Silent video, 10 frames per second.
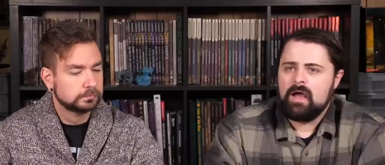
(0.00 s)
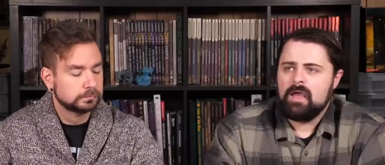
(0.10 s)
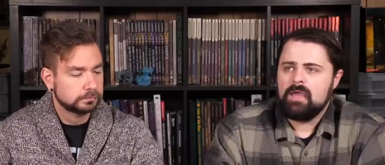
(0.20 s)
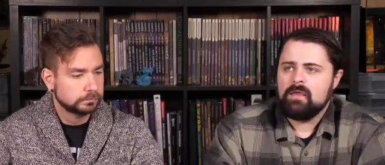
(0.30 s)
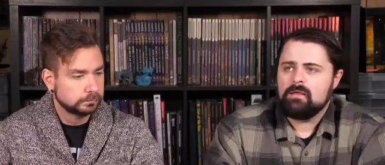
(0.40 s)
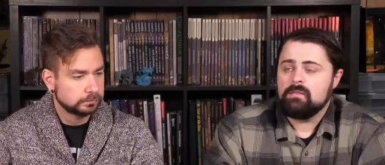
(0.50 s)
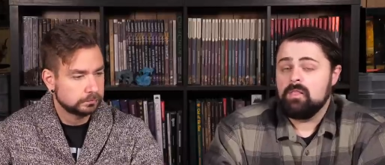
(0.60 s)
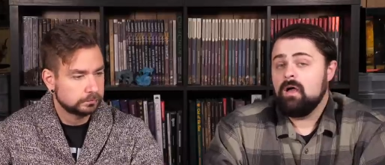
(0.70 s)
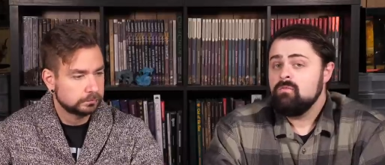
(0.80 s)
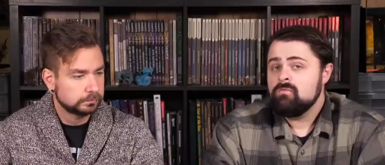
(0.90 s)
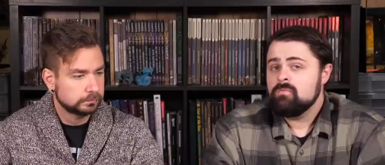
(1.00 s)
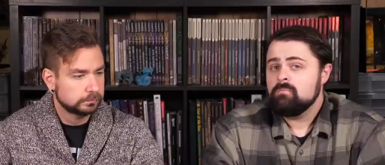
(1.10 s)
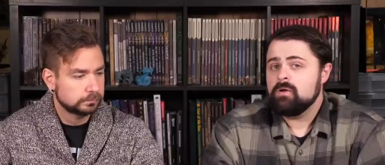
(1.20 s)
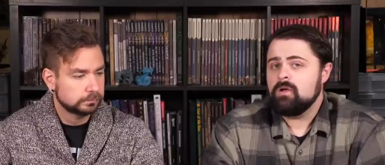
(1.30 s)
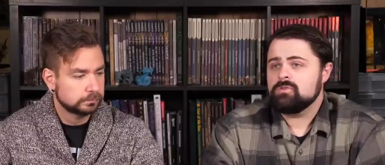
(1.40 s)
Speaker 1: I love,
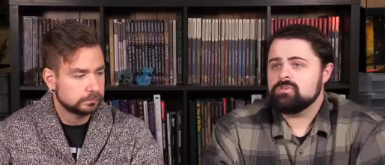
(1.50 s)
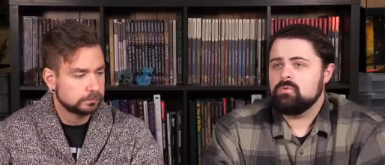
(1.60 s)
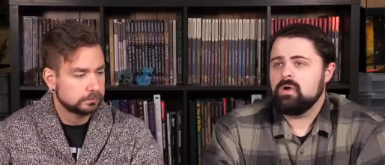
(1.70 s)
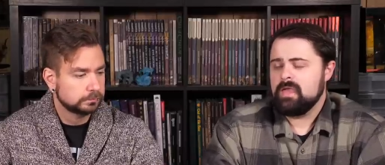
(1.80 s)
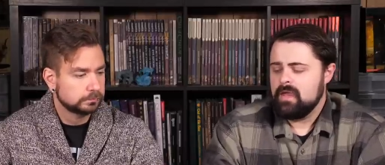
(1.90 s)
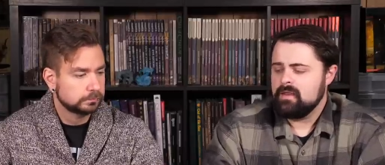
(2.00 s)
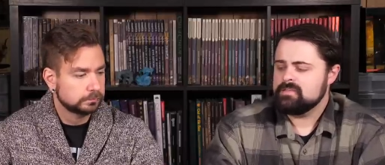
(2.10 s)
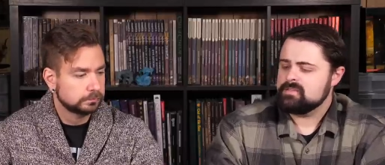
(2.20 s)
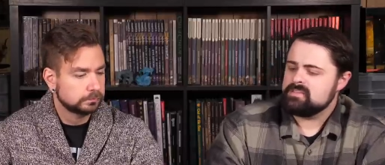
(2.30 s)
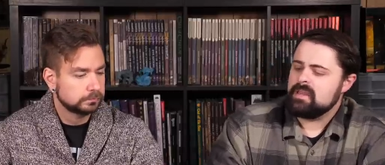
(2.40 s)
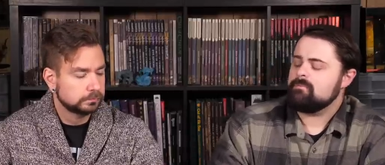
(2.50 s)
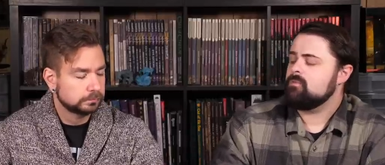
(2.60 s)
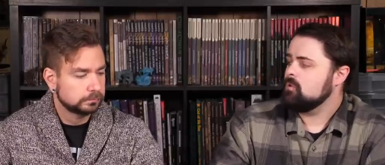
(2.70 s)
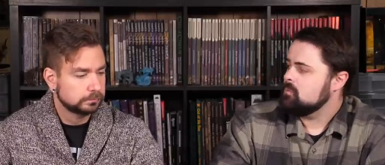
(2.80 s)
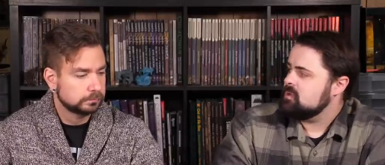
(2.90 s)
but also, again, it's a step
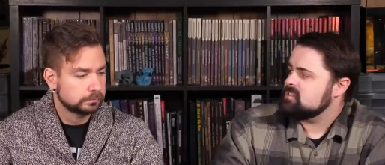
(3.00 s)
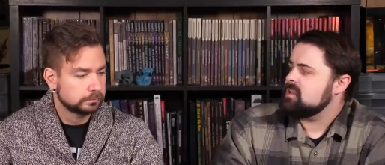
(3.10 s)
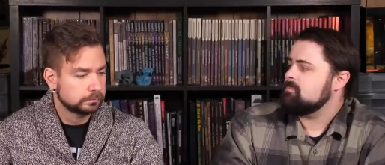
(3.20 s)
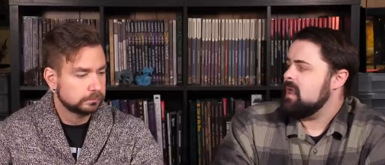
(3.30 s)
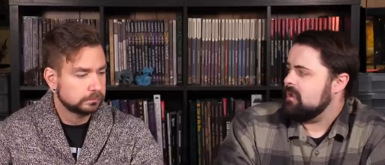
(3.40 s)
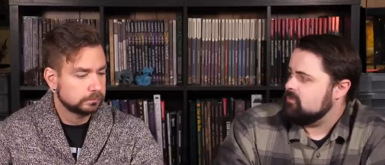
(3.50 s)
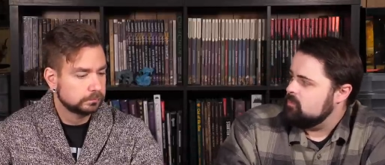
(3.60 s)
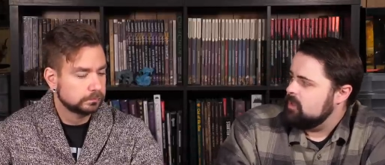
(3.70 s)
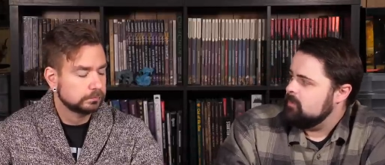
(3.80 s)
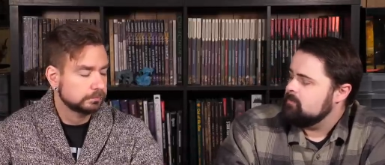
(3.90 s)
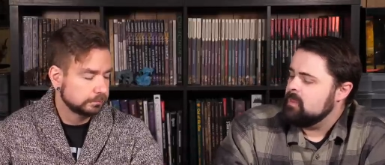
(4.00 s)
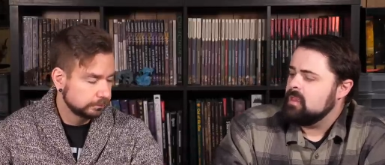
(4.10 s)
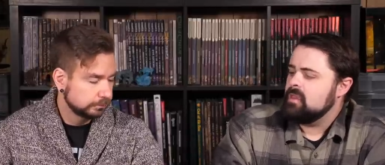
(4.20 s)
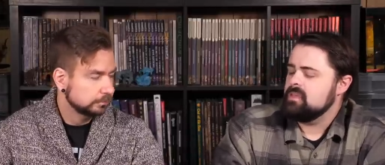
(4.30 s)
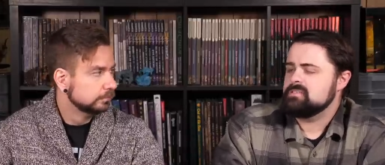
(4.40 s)
forward but a step back for me,
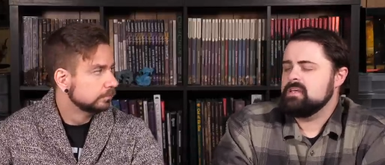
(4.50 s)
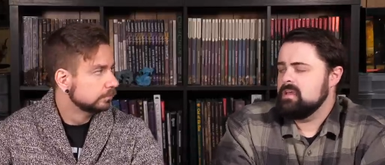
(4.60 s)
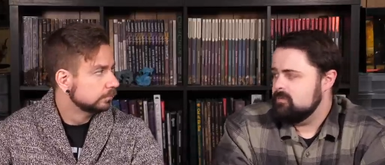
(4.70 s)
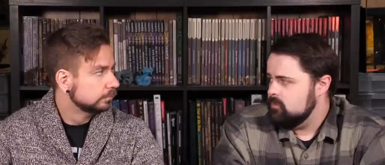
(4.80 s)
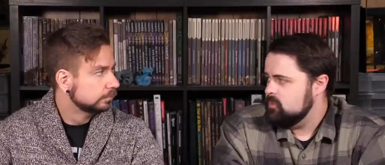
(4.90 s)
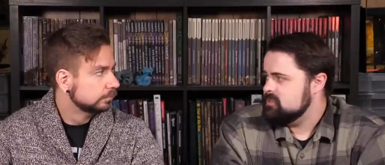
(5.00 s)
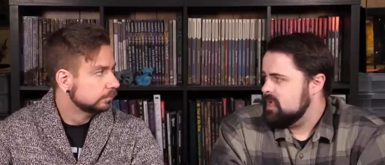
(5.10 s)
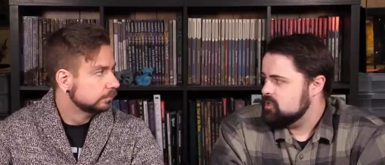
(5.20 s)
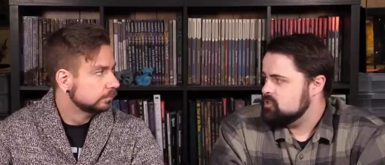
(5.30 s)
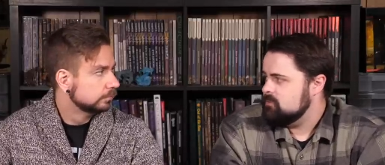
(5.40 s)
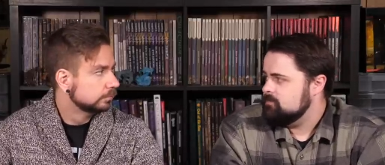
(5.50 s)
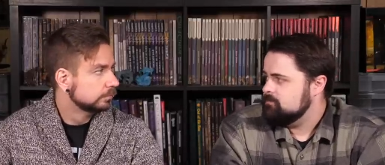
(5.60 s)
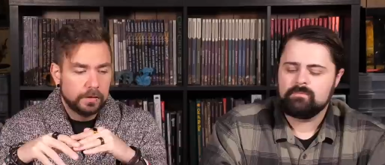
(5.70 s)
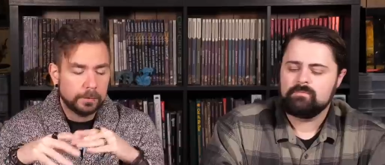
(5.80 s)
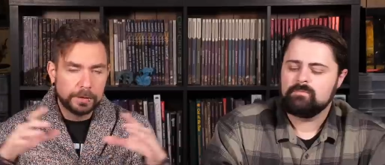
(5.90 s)
is the influence action.
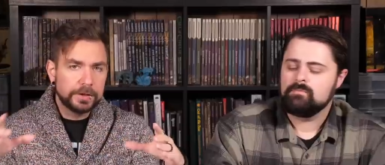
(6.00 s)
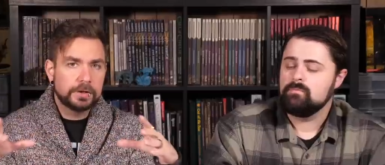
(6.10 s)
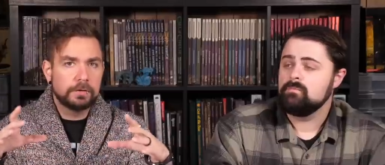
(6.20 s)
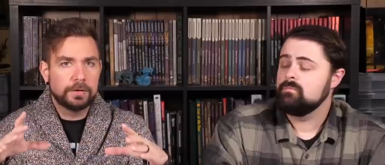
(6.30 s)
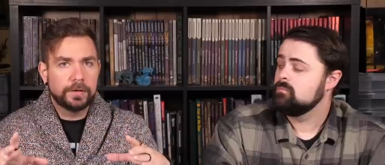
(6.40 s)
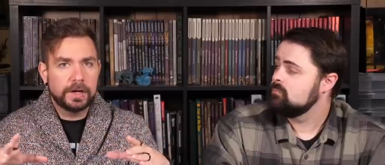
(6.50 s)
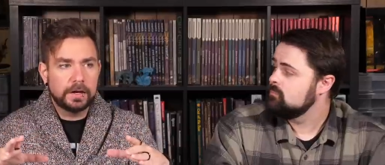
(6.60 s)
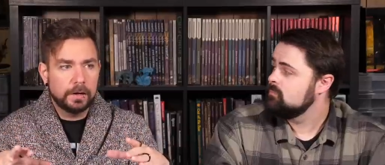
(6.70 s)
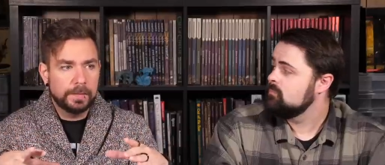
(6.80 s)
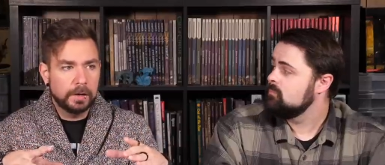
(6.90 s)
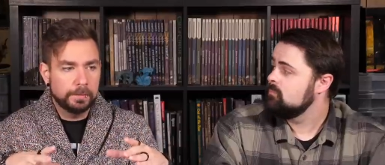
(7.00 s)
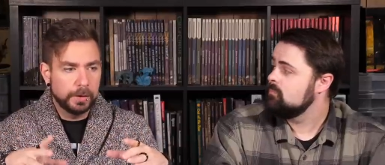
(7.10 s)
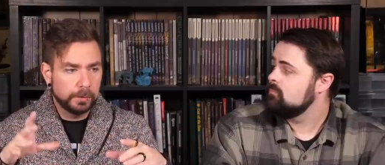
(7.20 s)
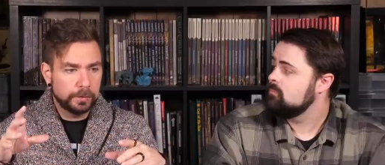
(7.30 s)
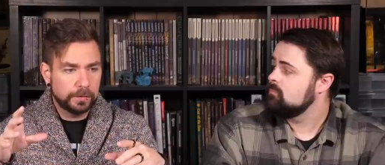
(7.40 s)
Speaker 2: The really cool thing about
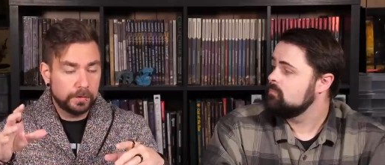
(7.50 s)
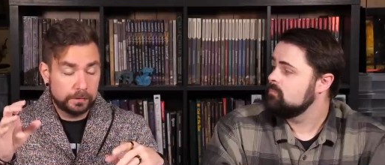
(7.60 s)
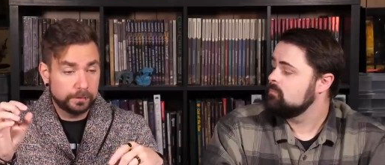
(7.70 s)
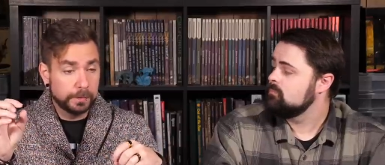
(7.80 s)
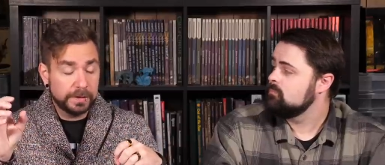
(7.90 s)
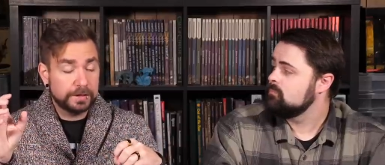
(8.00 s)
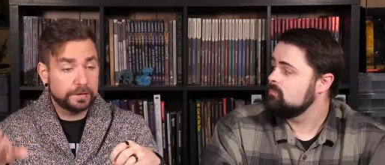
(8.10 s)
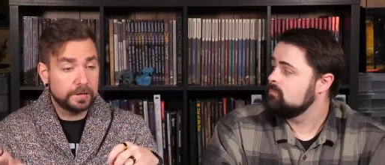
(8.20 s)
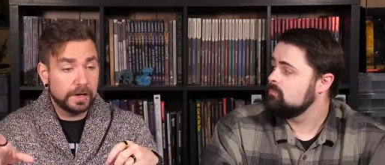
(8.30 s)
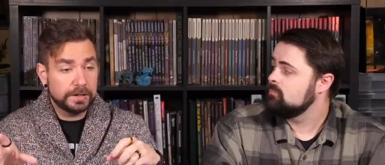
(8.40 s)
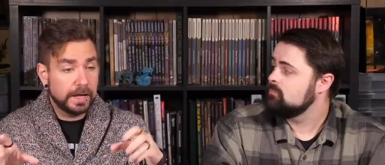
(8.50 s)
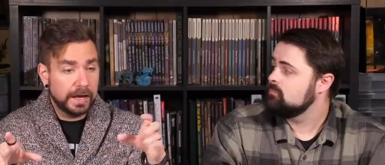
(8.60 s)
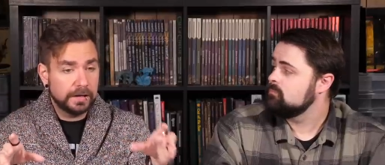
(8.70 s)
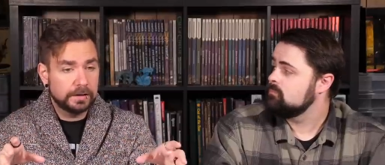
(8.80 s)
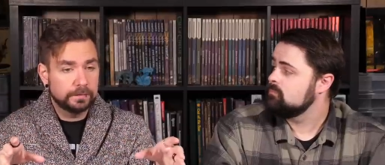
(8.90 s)
both, for me, study
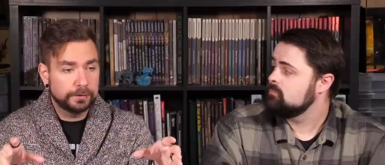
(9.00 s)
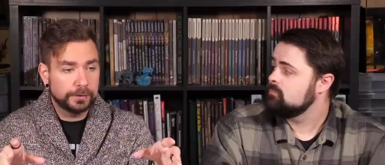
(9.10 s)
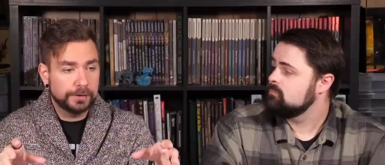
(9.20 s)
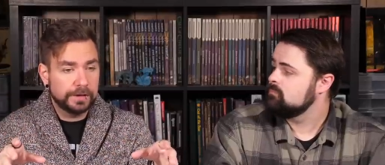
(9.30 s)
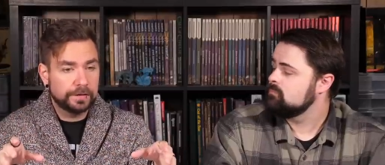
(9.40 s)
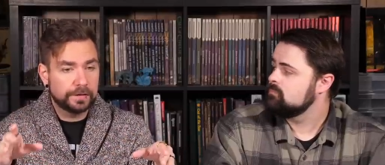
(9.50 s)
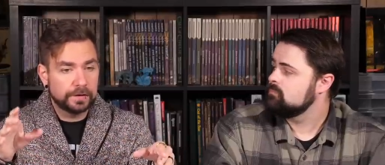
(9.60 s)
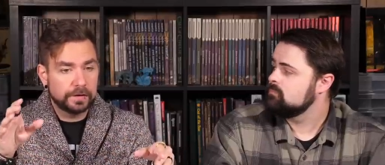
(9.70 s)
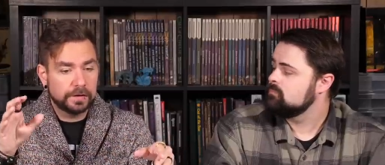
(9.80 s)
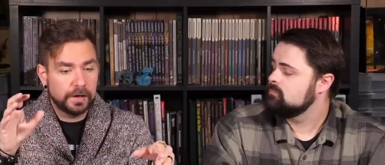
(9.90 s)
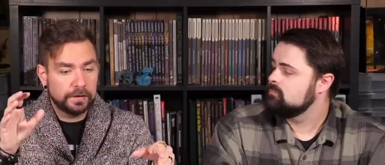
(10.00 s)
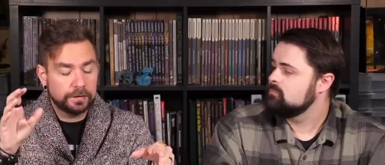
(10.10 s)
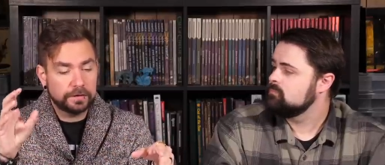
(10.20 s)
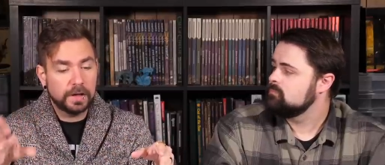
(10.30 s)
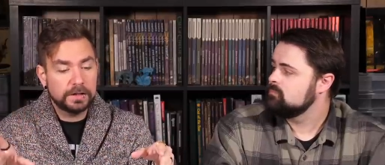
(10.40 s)
and influence, uh,
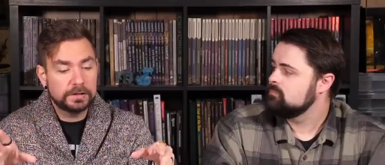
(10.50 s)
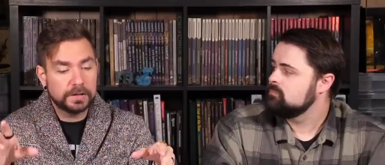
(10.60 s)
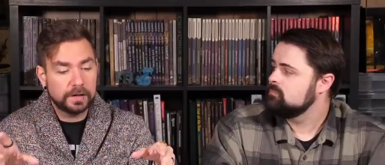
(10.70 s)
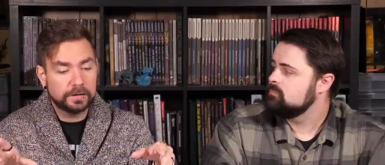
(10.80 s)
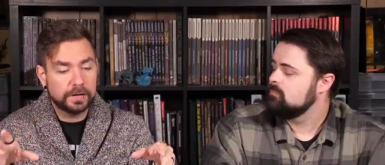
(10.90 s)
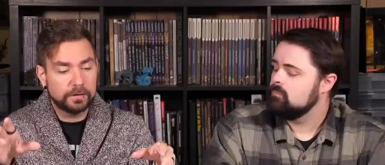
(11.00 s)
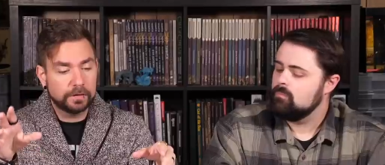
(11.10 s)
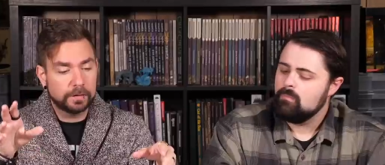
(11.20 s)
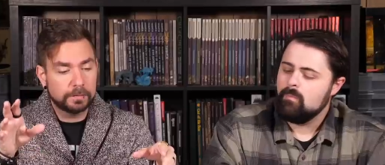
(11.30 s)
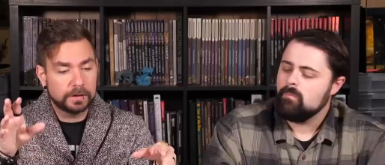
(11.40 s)
study does give some